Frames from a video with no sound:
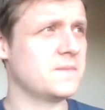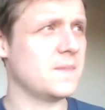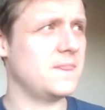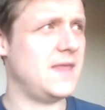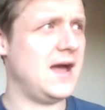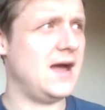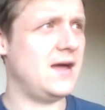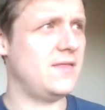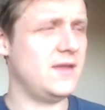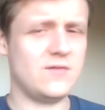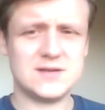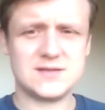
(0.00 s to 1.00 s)
that
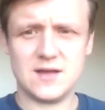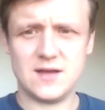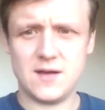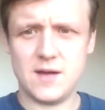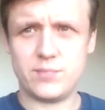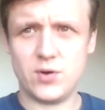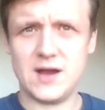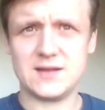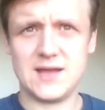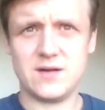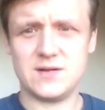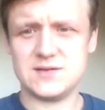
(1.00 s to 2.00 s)
there is a
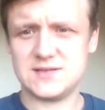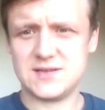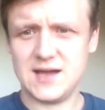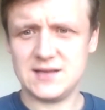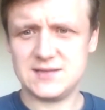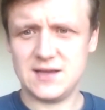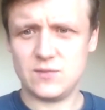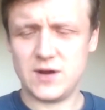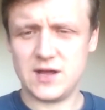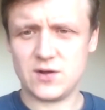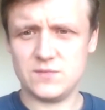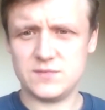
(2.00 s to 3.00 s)
breakdown in society when
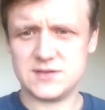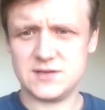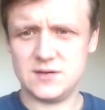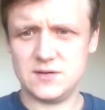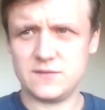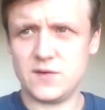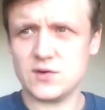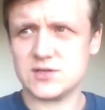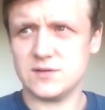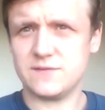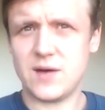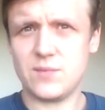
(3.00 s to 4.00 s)
it comes to
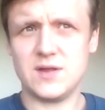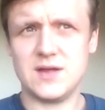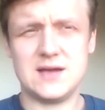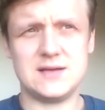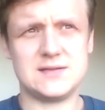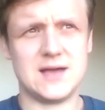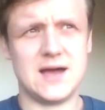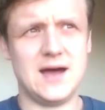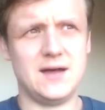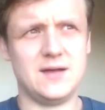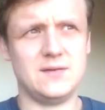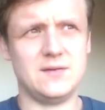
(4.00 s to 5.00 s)
functional families
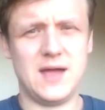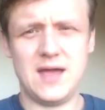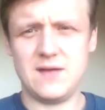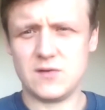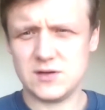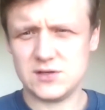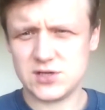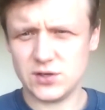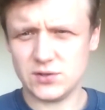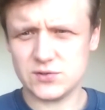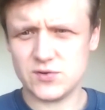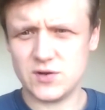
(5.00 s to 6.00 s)
and behaviour in
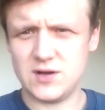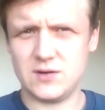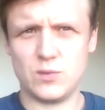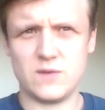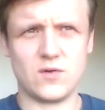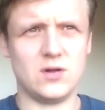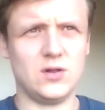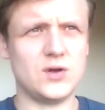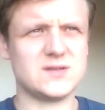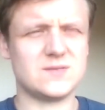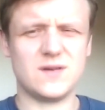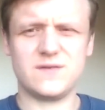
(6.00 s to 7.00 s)
children, and we've got
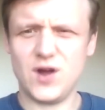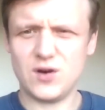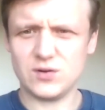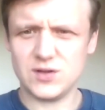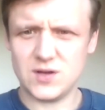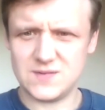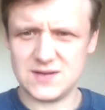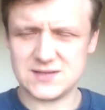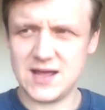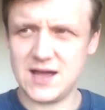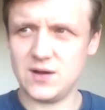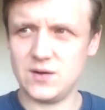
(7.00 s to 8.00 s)
loads of referral units
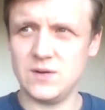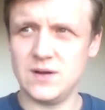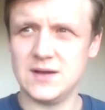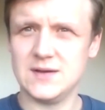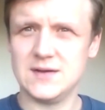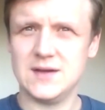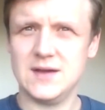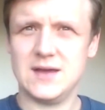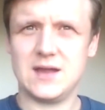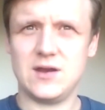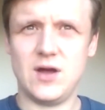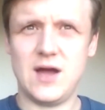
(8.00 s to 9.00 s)
now,
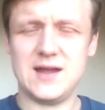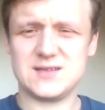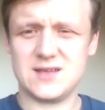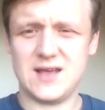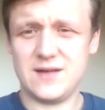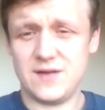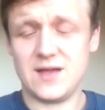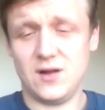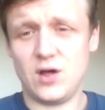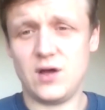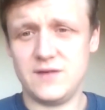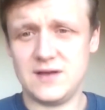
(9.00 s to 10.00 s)
you know, and I think a
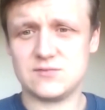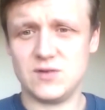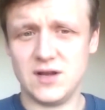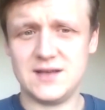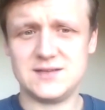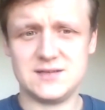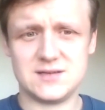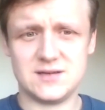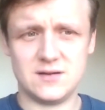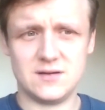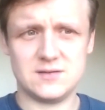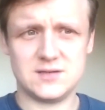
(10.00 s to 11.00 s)
lot of it is related
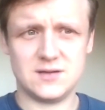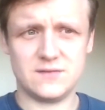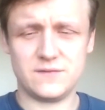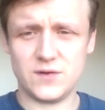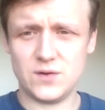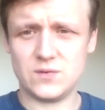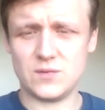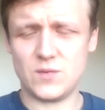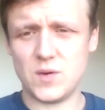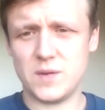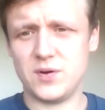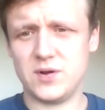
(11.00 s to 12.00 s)
to food and
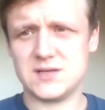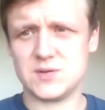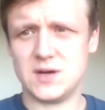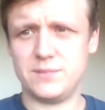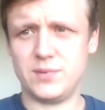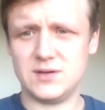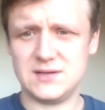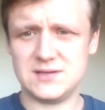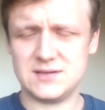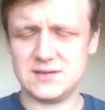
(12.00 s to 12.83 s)
what we're putting into our bodies,